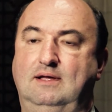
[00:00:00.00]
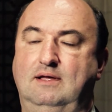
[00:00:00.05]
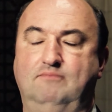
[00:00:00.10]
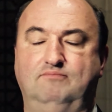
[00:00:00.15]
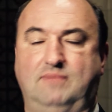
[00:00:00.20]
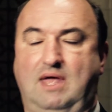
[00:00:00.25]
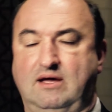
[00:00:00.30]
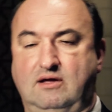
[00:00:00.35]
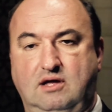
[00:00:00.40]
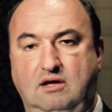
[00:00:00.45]

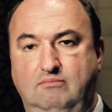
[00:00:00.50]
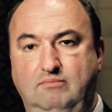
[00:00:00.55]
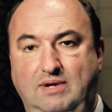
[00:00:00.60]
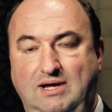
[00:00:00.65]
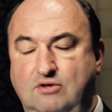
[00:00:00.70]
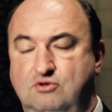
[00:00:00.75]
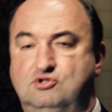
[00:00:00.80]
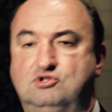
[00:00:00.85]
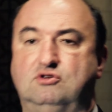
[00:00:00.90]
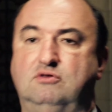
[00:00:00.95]
That can be
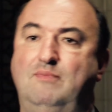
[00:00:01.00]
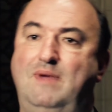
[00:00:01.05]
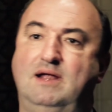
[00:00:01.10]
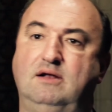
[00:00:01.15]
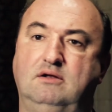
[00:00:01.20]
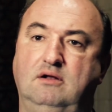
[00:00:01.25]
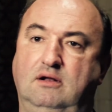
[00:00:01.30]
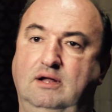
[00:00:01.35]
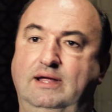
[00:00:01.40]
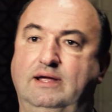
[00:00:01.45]

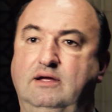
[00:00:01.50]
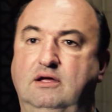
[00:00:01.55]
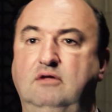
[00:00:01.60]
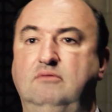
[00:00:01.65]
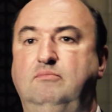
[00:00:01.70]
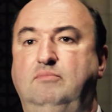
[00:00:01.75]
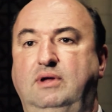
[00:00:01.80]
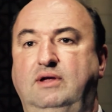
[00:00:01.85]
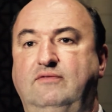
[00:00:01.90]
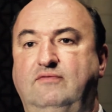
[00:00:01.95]
instrumental, it
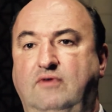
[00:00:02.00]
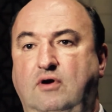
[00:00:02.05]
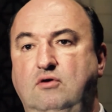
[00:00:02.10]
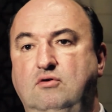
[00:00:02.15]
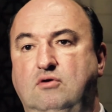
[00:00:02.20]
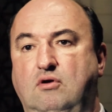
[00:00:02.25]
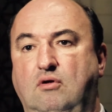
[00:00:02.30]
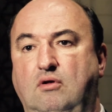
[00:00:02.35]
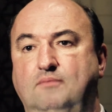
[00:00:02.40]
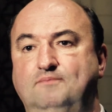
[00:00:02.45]
can be
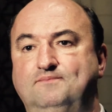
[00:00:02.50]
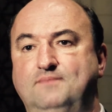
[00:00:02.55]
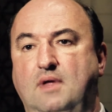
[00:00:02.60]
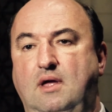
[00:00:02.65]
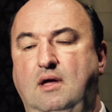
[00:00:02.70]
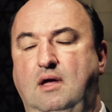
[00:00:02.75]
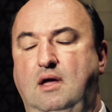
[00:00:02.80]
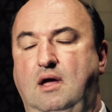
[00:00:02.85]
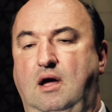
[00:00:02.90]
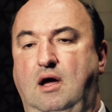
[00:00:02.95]
vocal.
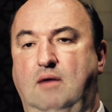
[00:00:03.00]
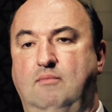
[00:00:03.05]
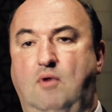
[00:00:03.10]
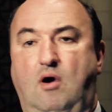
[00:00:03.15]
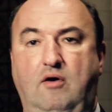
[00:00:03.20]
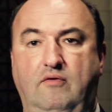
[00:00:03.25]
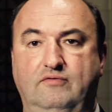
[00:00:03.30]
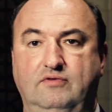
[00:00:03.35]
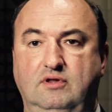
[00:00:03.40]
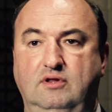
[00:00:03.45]

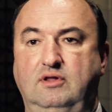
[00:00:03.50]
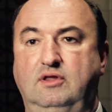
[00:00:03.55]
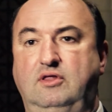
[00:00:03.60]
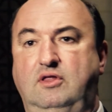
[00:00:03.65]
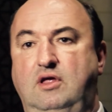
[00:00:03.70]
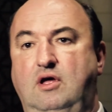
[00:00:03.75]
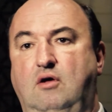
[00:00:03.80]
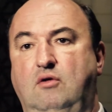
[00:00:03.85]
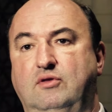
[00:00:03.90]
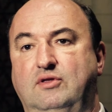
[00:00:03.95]
Often in
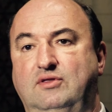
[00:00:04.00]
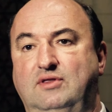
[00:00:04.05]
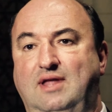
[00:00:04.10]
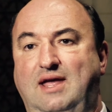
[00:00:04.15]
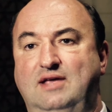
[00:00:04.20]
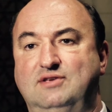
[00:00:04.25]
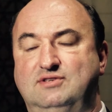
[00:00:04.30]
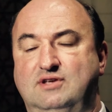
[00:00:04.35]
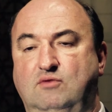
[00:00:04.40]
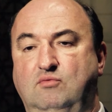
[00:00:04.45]
the olden
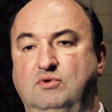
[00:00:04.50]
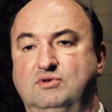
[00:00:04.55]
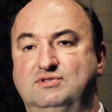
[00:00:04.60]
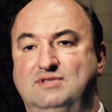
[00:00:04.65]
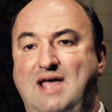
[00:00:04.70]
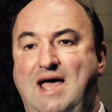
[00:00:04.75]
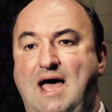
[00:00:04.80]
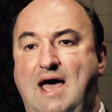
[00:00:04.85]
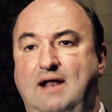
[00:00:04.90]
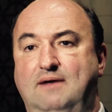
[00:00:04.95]
days it was
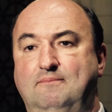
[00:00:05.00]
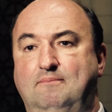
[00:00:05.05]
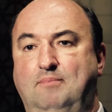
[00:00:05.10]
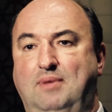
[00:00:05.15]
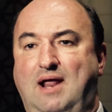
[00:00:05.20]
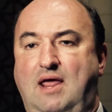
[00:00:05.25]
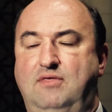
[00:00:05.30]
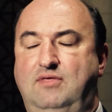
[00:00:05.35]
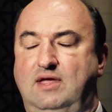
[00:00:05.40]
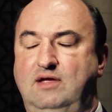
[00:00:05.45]
that.
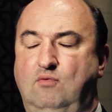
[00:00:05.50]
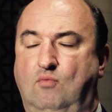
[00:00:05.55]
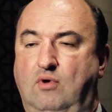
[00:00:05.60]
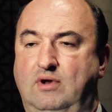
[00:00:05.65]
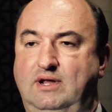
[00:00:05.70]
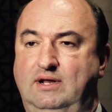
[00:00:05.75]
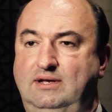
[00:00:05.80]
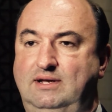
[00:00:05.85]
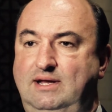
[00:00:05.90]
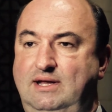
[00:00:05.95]
But I think what
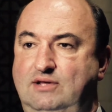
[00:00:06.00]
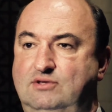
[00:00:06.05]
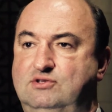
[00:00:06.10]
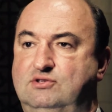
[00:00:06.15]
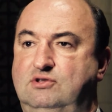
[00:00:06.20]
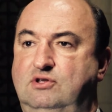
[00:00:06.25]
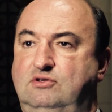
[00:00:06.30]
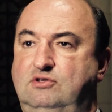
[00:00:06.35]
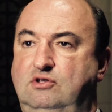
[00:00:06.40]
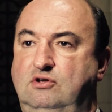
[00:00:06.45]
it needs
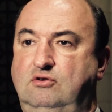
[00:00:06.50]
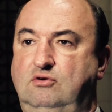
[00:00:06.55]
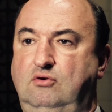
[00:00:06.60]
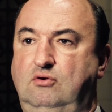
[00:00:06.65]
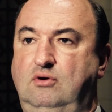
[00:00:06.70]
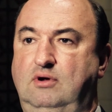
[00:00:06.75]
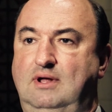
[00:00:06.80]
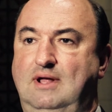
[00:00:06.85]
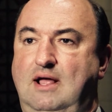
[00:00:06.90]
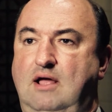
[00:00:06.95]
to
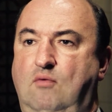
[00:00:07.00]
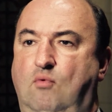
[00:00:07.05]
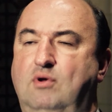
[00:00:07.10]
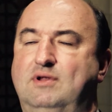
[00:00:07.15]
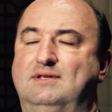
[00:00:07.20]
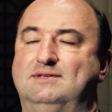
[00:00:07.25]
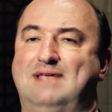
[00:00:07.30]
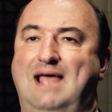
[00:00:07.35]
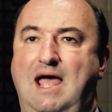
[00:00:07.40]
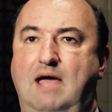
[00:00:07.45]
do, what
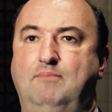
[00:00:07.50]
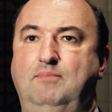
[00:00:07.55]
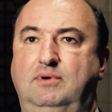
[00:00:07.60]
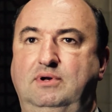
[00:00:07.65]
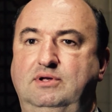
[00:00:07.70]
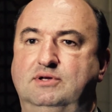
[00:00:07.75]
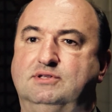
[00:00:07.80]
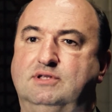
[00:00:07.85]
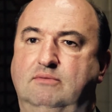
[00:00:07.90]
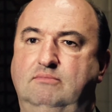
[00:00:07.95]
has
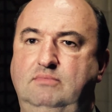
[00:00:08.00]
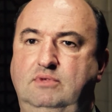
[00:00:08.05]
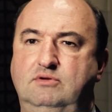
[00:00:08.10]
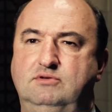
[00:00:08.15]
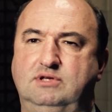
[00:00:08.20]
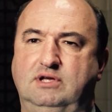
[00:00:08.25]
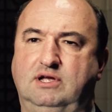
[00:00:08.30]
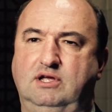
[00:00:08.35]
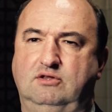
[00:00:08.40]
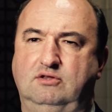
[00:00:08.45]
happened is that
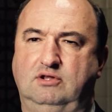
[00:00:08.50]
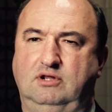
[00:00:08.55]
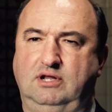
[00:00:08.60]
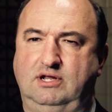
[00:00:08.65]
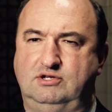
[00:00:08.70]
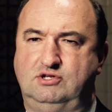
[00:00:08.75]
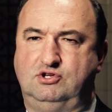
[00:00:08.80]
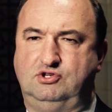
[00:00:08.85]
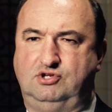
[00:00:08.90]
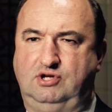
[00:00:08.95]
music in
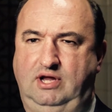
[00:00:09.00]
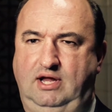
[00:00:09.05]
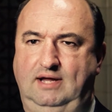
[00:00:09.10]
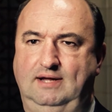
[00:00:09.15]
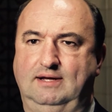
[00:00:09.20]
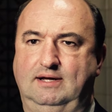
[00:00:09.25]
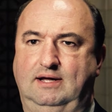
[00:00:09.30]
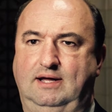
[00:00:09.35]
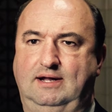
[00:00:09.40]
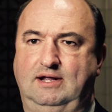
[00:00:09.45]

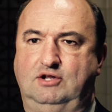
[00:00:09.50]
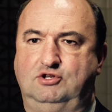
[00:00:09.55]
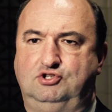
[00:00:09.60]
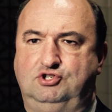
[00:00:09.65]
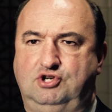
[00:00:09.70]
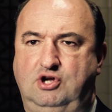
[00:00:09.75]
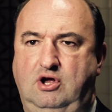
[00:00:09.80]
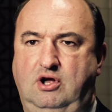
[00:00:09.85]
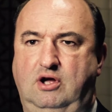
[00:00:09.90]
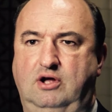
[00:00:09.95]
liturgy and in
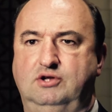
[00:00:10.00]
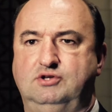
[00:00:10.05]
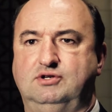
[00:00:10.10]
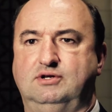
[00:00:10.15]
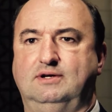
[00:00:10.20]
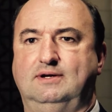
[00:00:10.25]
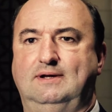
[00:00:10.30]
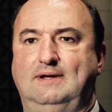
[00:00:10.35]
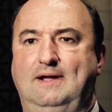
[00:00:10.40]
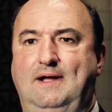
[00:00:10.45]
church
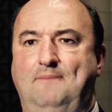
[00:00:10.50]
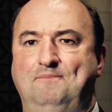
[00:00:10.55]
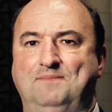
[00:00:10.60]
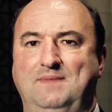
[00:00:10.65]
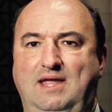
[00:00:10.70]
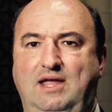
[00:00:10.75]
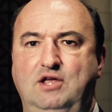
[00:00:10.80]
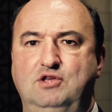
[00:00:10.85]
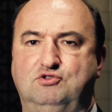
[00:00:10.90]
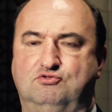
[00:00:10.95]

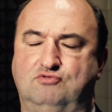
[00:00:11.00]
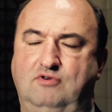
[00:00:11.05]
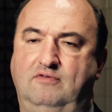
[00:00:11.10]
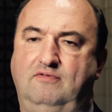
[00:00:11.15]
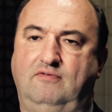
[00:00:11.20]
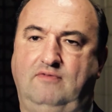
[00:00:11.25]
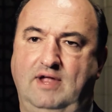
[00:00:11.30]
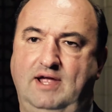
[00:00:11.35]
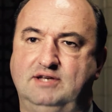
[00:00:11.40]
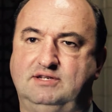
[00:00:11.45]
is
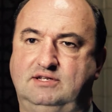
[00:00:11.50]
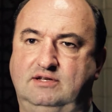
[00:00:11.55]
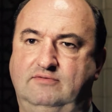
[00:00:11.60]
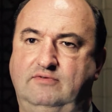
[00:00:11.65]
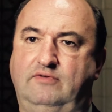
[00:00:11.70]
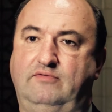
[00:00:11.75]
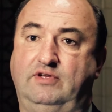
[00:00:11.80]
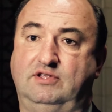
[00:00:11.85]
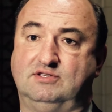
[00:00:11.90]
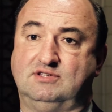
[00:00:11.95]
reflective
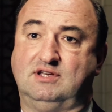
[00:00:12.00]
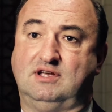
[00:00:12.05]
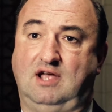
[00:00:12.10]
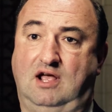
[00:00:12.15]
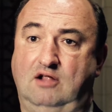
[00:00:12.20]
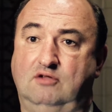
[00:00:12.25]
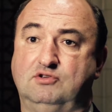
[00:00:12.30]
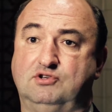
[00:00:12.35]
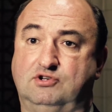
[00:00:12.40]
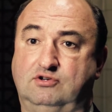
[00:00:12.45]
of its
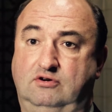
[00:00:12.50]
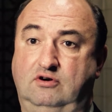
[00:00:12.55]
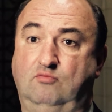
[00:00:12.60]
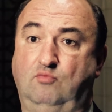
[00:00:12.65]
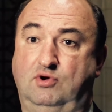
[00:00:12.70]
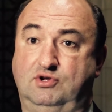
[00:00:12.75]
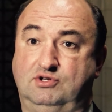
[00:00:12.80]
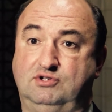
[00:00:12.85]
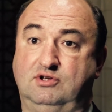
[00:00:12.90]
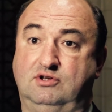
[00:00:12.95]
culture in
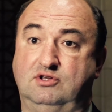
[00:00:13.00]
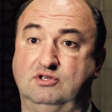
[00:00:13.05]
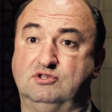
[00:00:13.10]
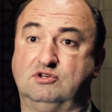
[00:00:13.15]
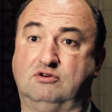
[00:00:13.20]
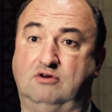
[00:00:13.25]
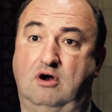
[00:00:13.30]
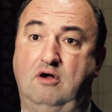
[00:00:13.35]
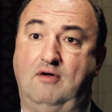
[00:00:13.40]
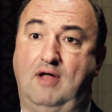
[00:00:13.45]
which it has
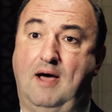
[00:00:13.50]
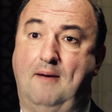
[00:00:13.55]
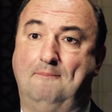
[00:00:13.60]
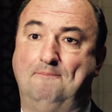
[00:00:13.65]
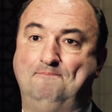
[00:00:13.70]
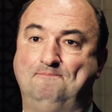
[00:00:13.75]
grown up.